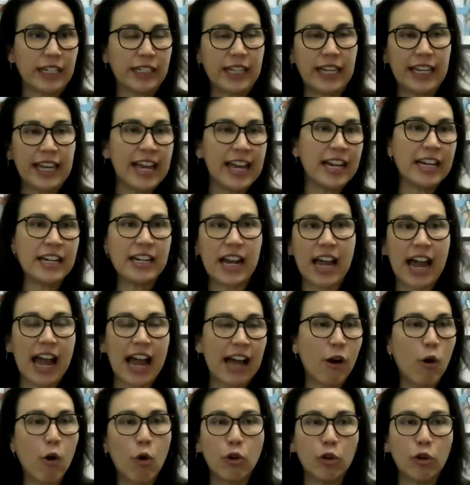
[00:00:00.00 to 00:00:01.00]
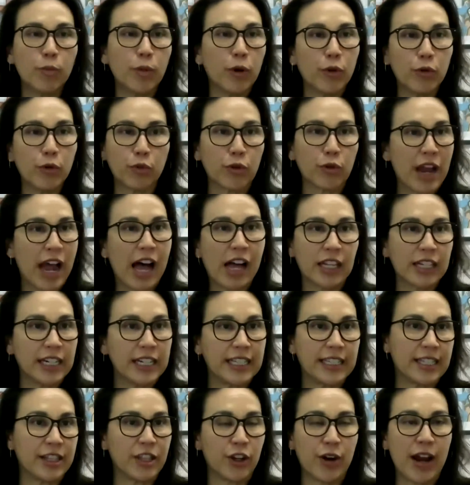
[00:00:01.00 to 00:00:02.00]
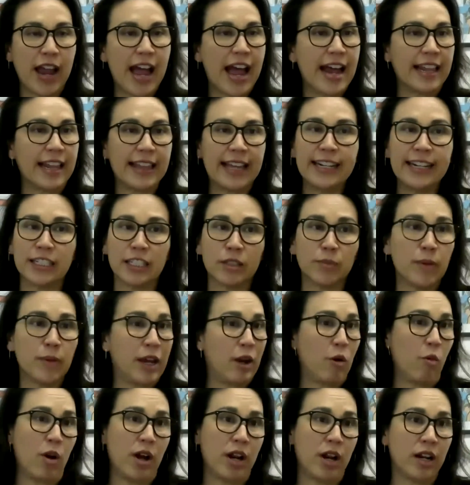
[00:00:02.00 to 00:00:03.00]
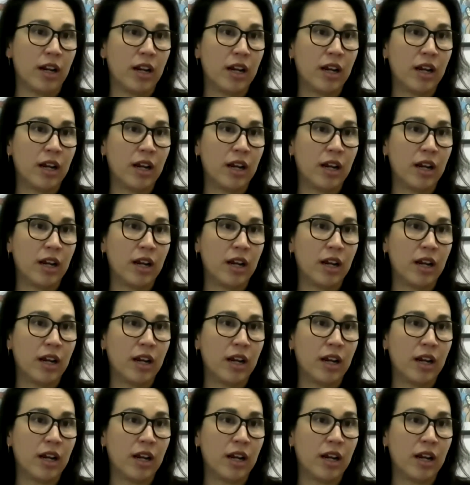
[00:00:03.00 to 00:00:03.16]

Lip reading: they can't hold both realities in their head and they just pick one.